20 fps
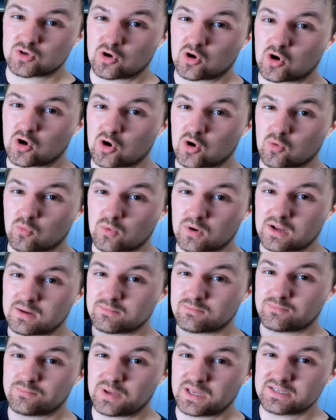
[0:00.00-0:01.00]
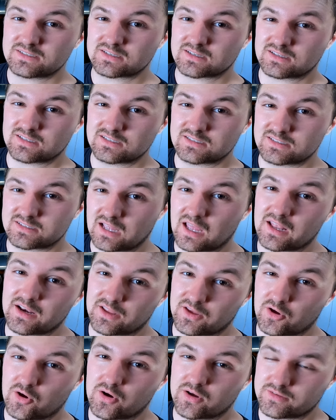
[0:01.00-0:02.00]
are what I'm basically
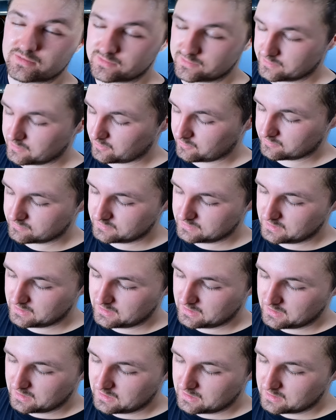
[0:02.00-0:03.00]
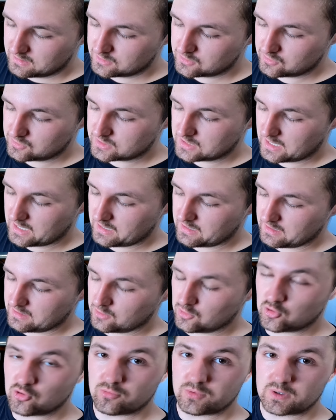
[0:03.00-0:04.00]
standing on. So too tight
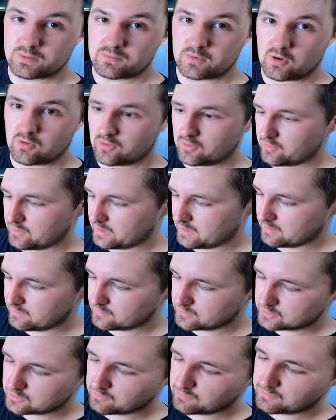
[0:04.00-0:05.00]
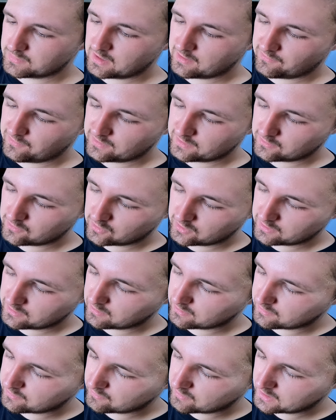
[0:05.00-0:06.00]
and aluminum don't go together. So definitely look at
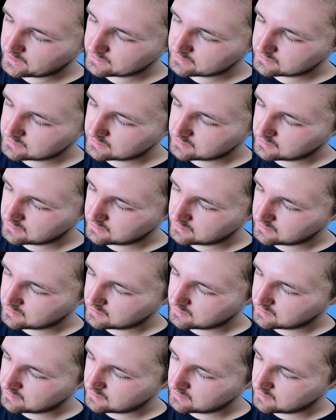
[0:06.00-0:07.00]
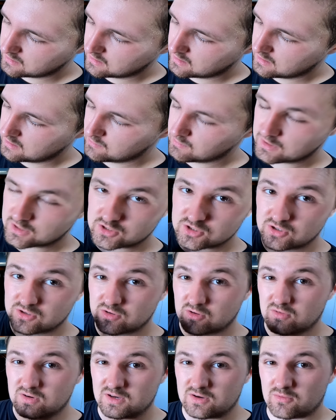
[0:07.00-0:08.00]
the threads. Make sure
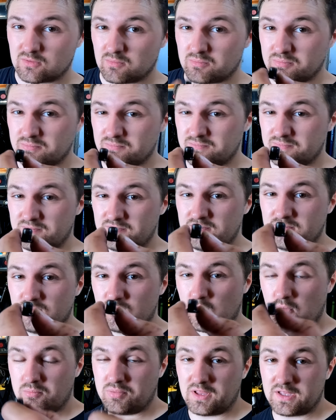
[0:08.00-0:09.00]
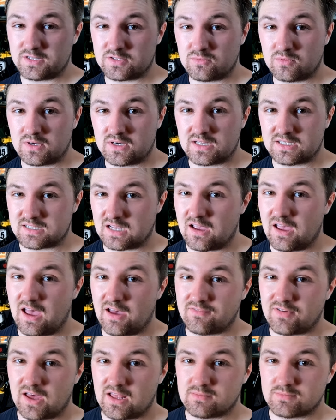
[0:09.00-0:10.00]
you don't need to replace one, because I
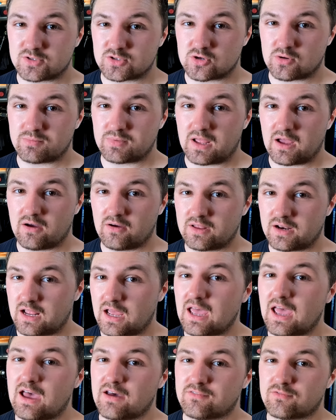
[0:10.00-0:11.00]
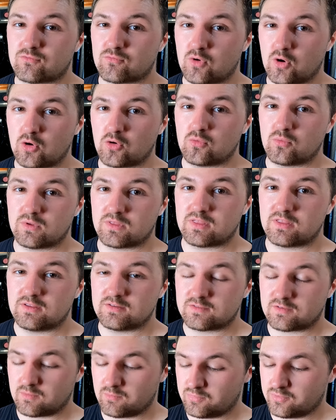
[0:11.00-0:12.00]
have had them stripped out and I have rode with
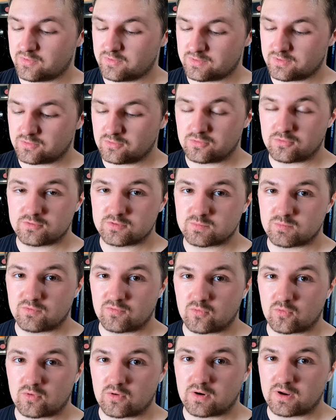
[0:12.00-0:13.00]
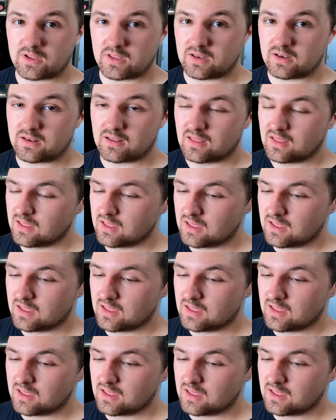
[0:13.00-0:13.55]
these completely loose before, and